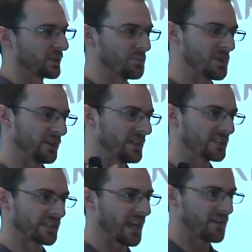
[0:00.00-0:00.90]
a community
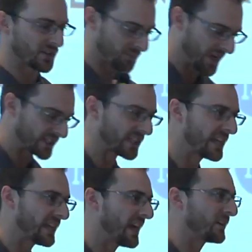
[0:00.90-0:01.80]
doesn't have a space
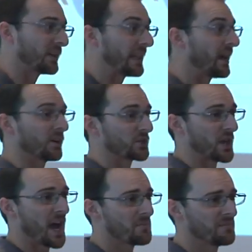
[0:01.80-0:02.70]
like that or a, or a
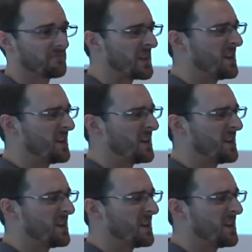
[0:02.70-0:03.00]
shop,